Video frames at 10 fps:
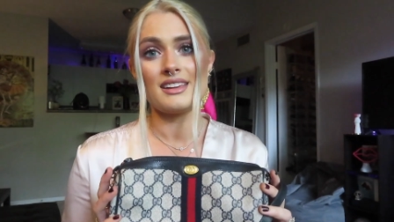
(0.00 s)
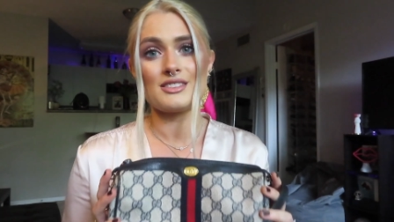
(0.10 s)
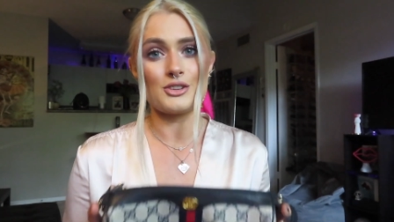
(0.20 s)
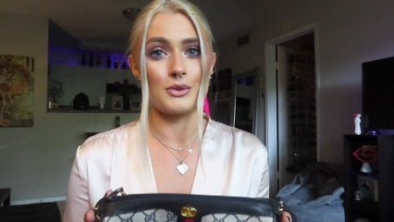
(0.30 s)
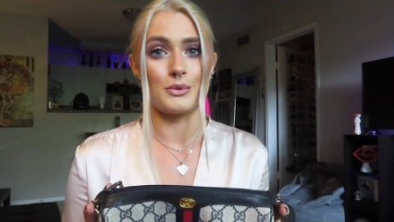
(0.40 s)

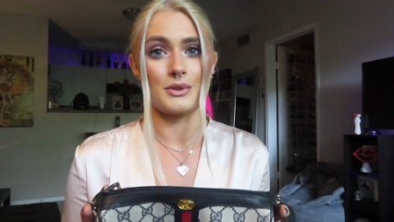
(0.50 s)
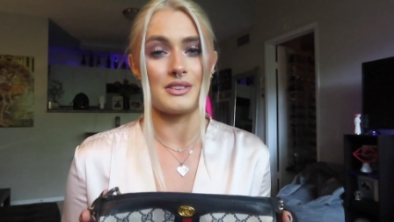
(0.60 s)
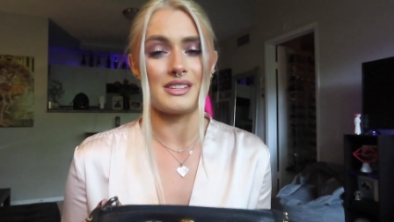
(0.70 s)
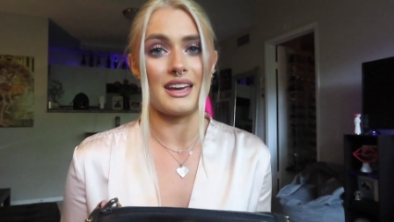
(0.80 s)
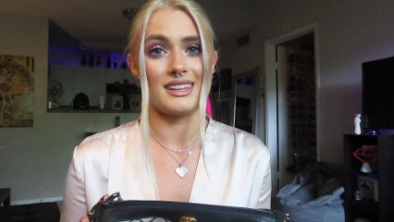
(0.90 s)
So cool to
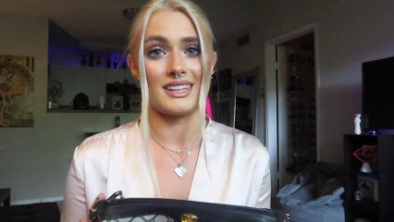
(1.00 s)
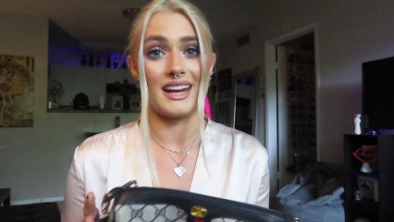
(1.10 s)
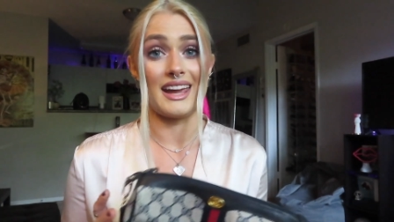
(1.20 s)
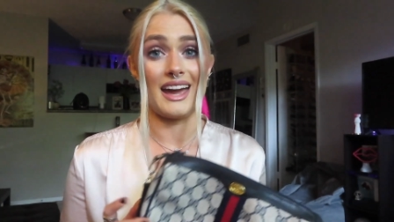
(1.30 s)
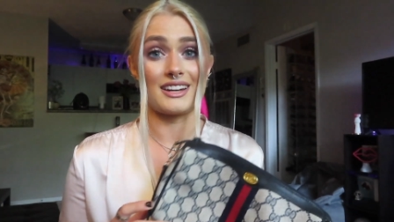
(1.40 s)
say that
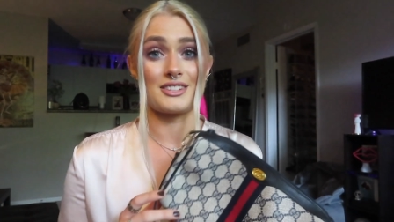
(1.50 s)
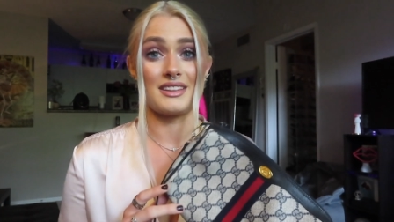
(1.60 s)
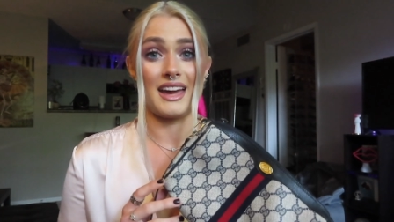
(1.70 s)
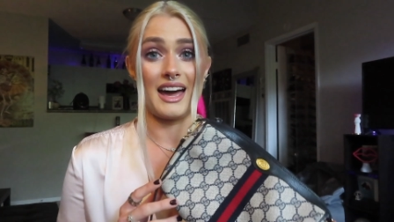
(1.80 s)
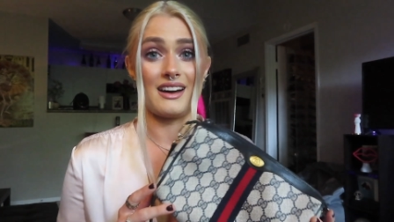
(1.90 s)
I
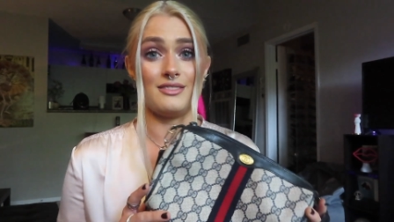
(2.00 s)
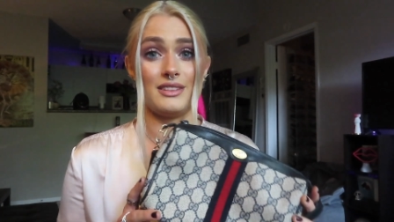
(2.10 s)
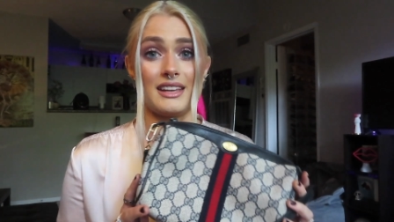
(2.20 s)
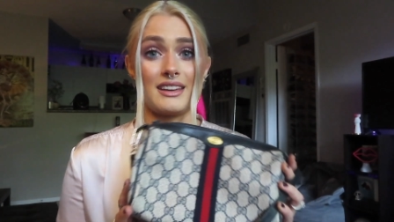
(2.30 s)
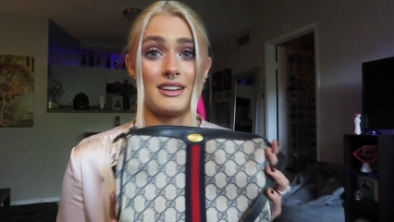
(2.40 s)
actually have
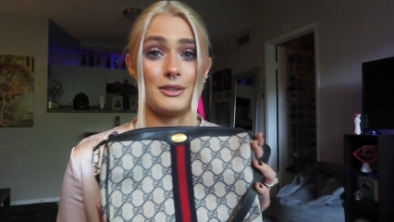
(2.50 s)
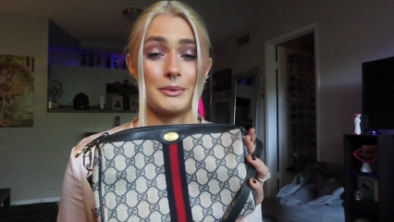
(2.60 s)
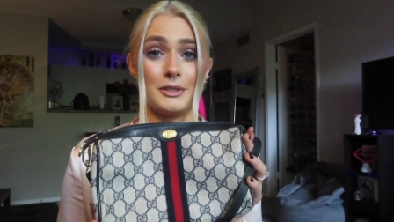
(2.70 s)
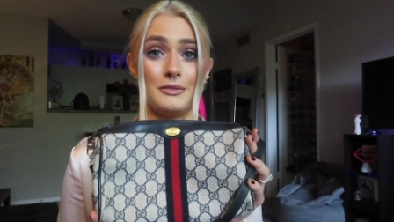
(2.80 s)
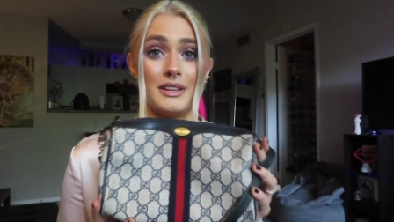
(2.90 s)
like a
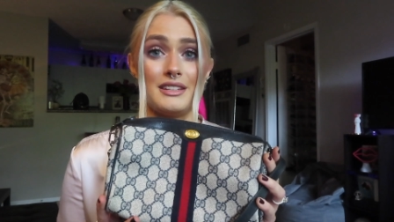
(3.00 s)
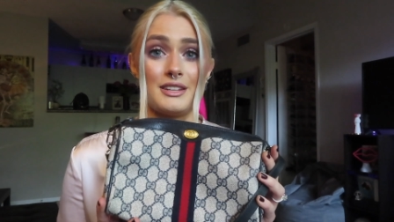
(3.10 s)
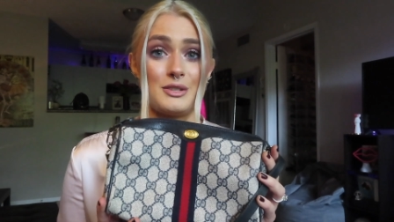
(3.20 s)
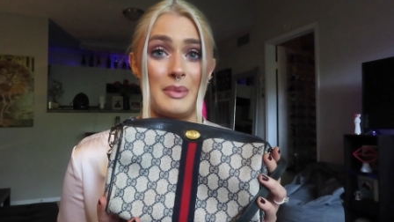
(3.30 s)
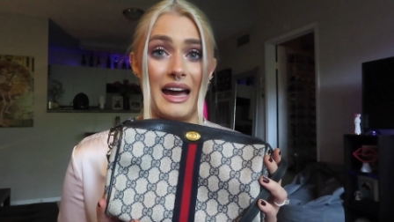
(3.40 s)
real
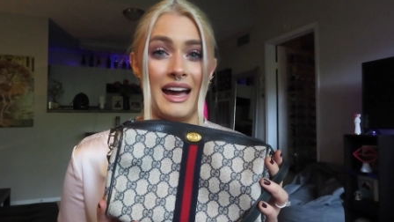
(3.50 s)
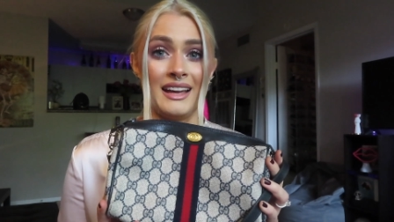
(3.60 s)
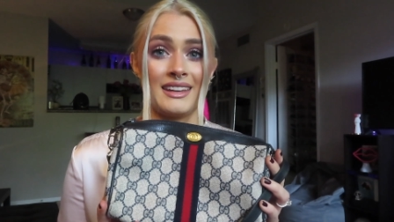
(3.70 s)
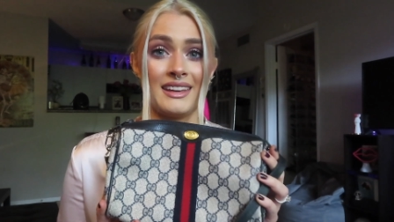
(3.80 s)
vintage bag.